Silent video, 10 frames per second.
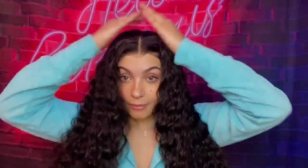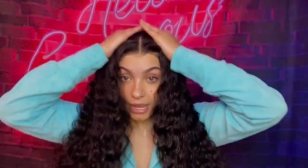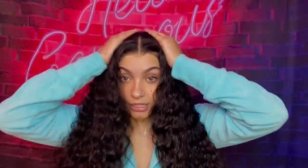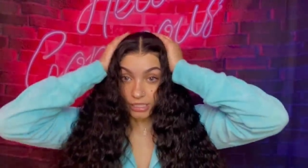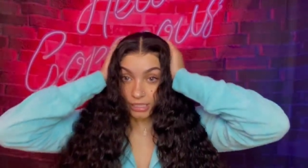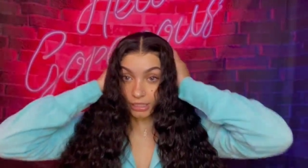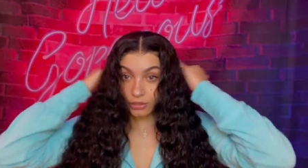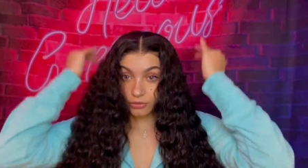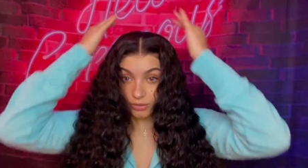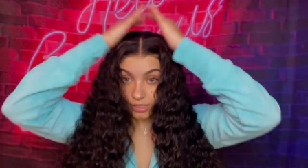actually gonna
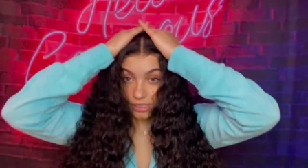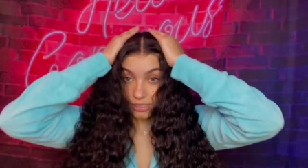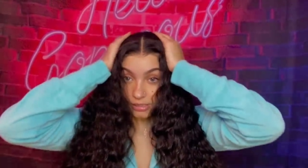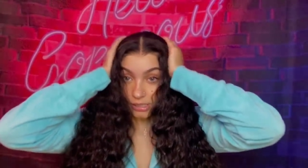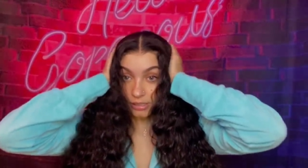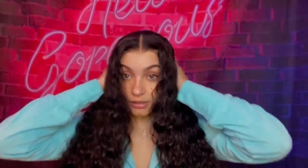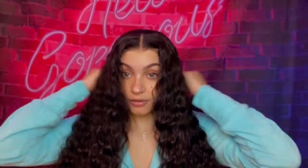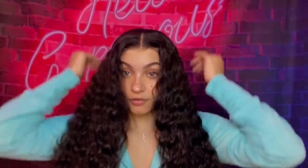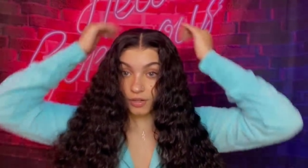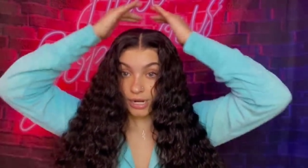use this
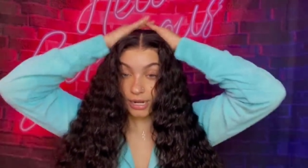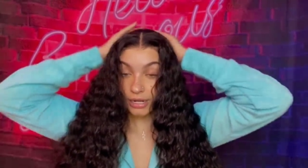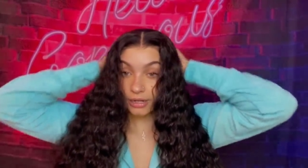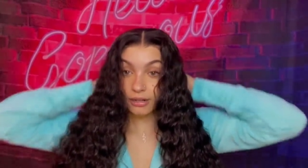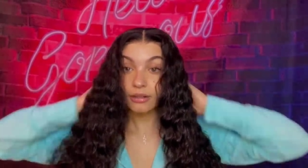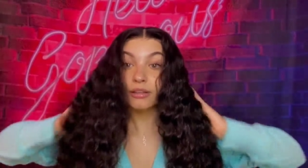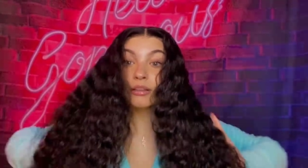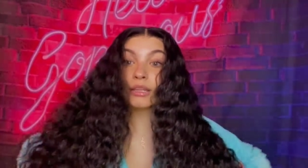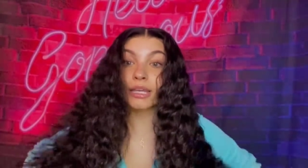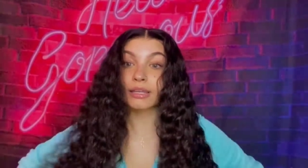for hair
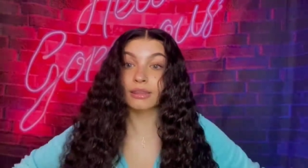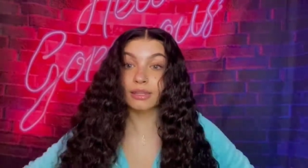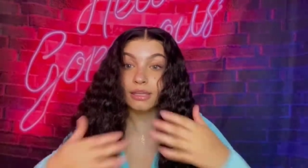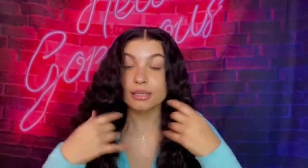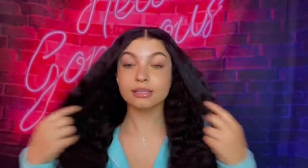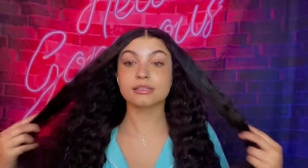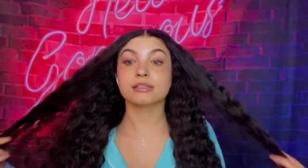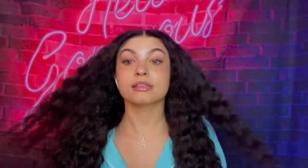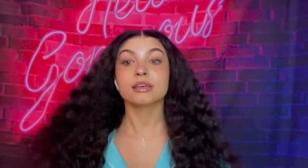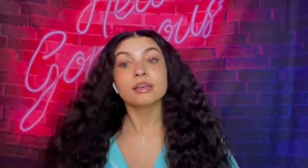like
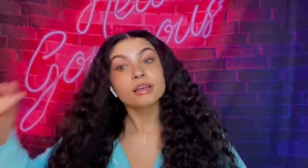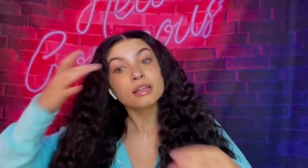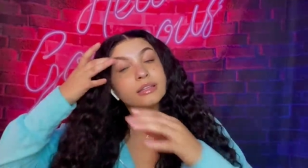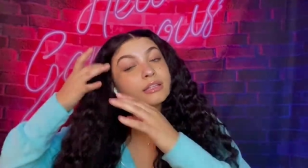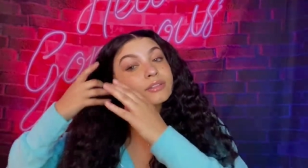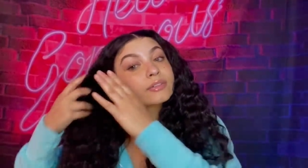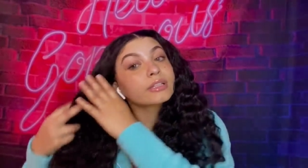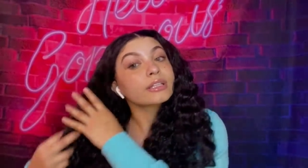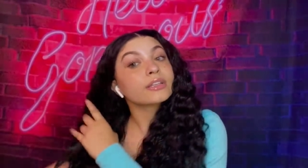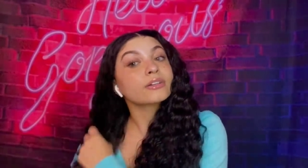this that's
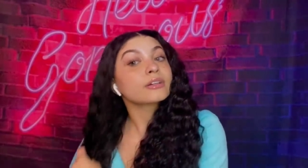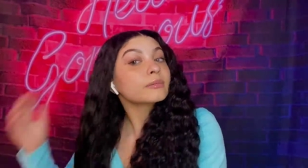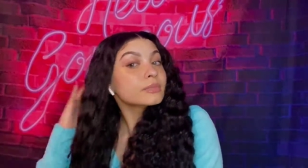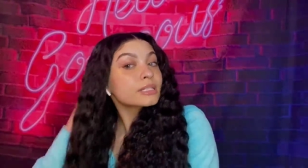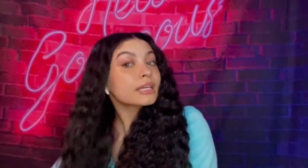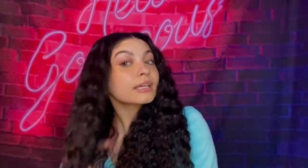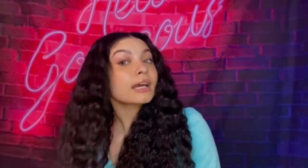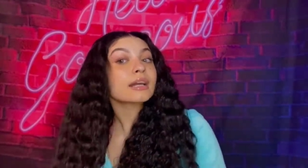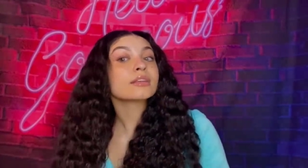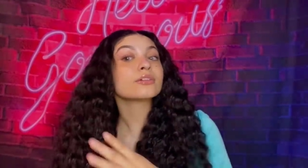really you know what i'm saying
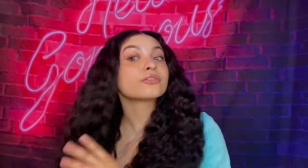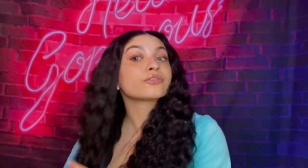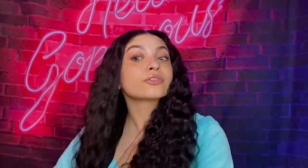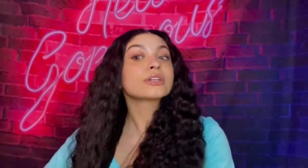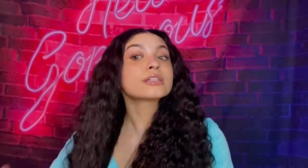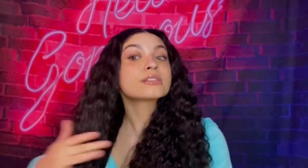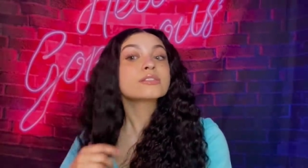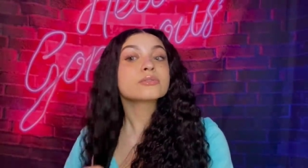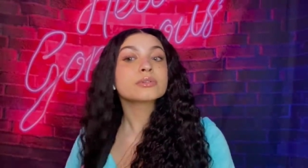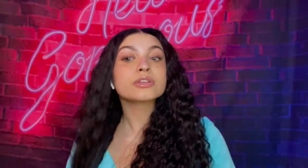got a little frizz
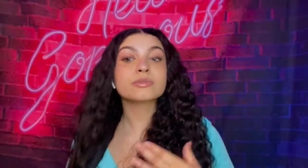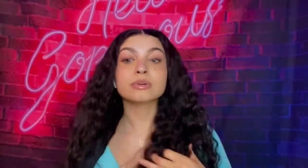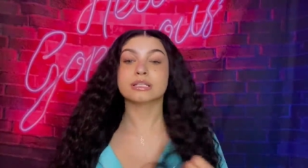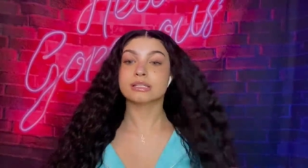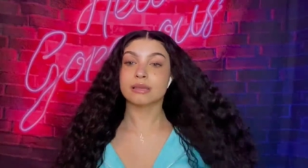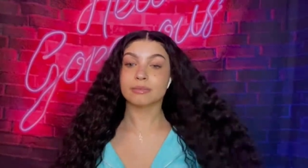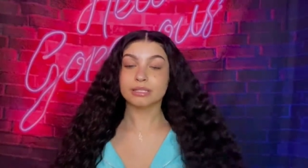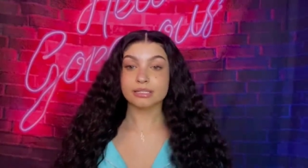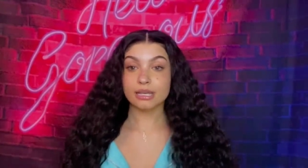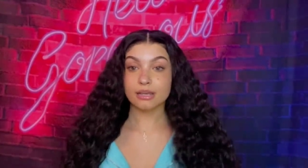to it you want to tame
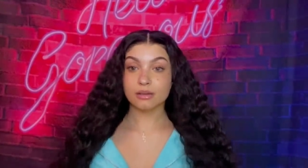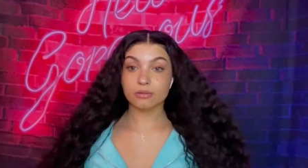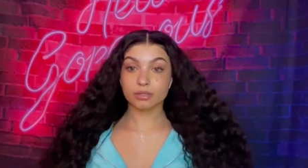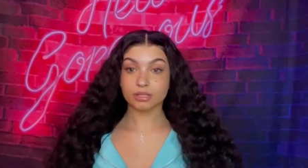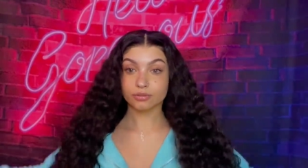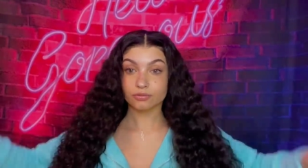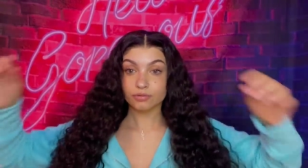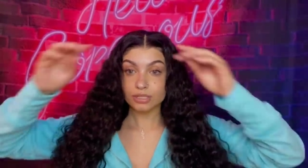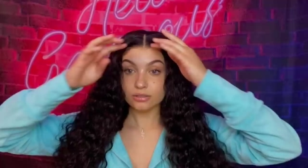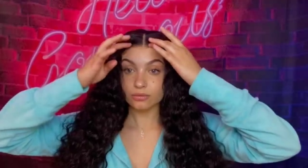it down get the
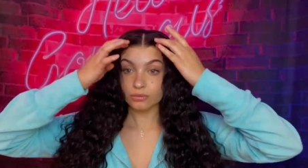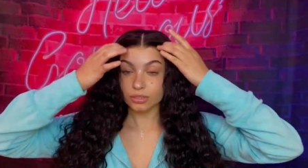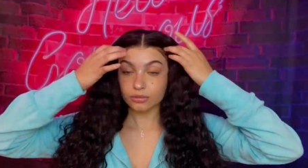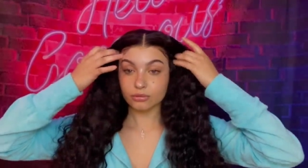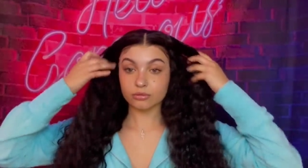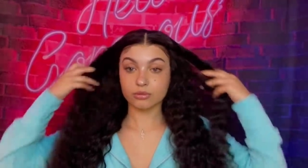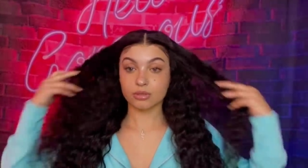frizz oil